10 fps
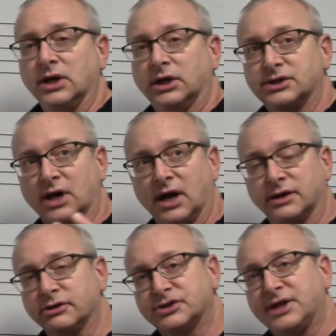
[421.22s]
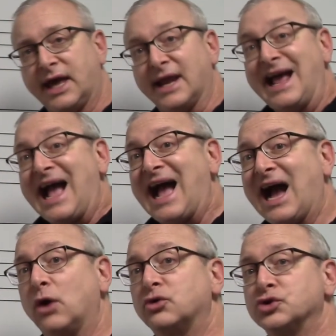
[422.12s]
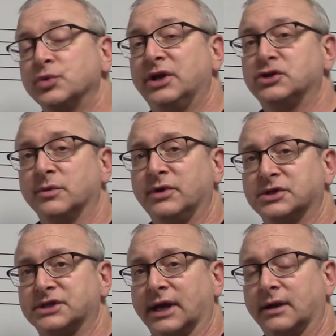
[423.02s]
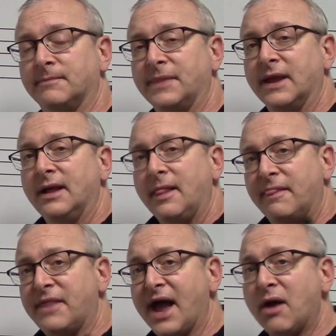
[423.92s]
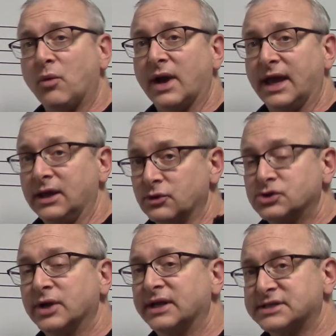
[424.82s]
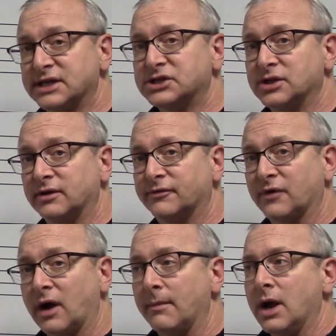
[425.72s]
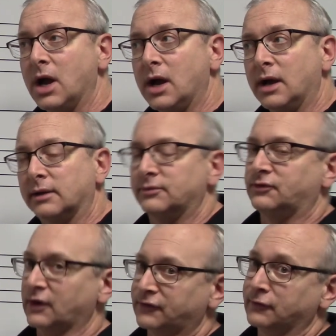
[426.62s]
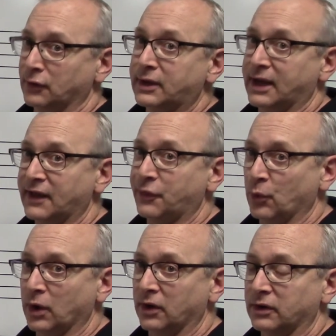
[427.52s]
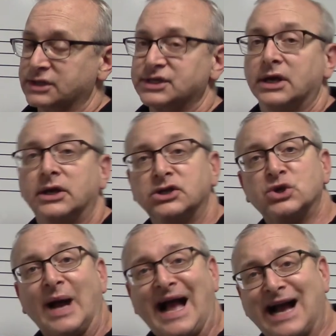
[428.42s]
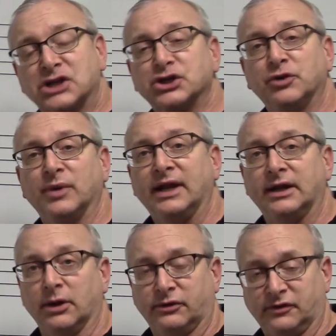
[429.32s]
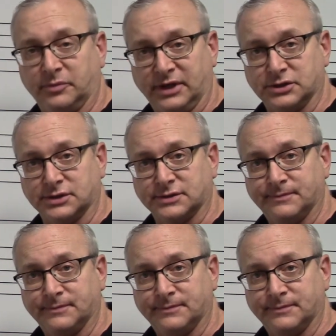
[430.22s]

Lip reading: to understand how to read your music. That way you transition from just looking at the words to actually reading notes and pitches.